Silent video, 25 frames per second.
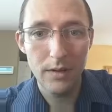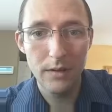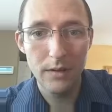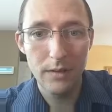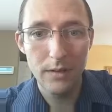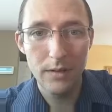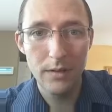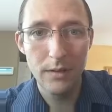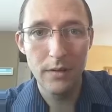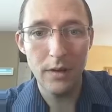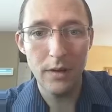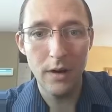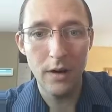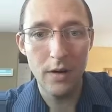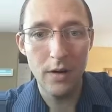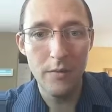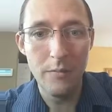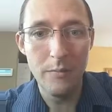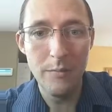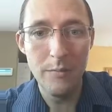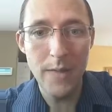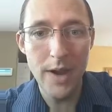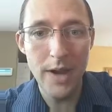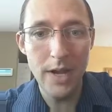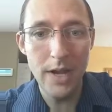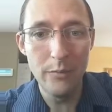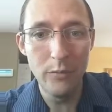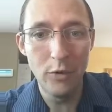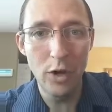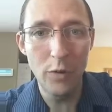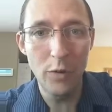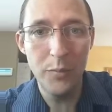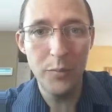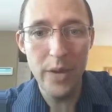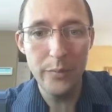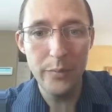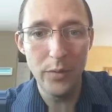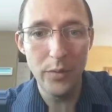There are many more
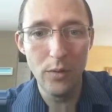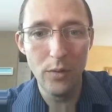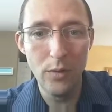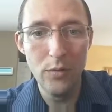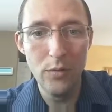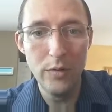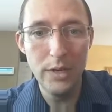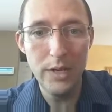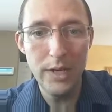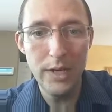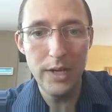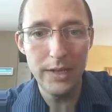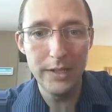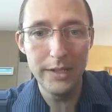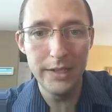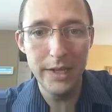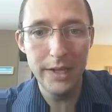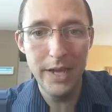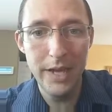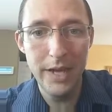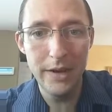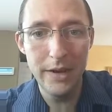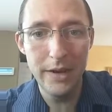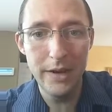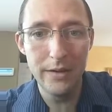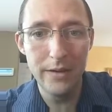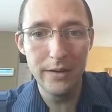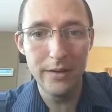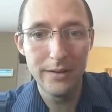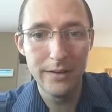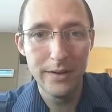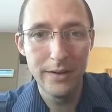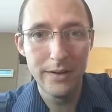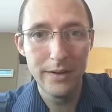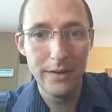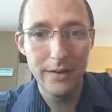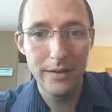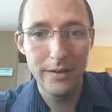people who need to hear
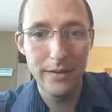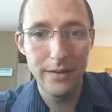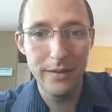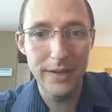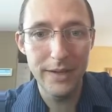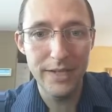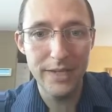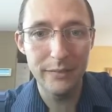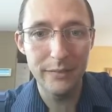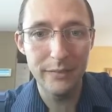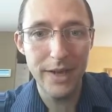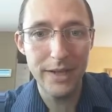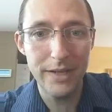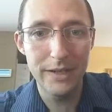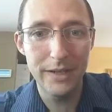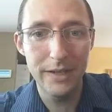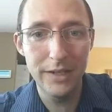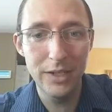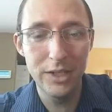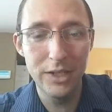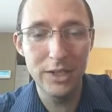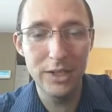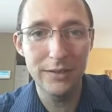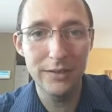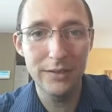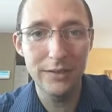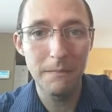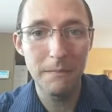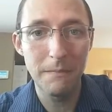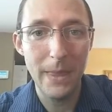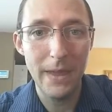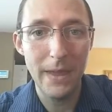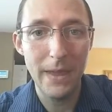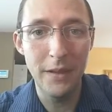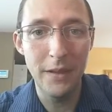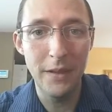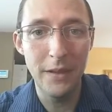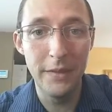this message.
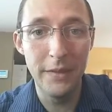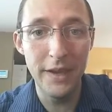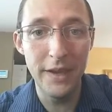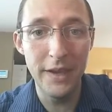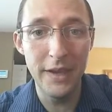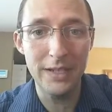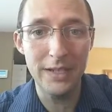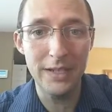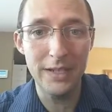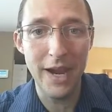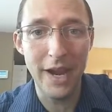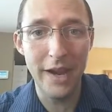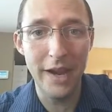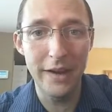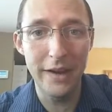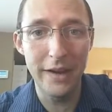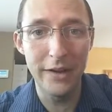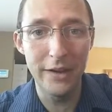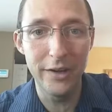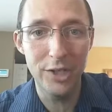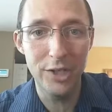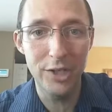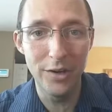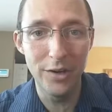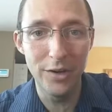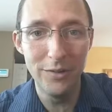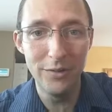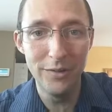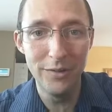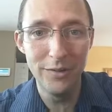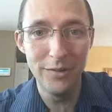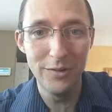This, I can assure you.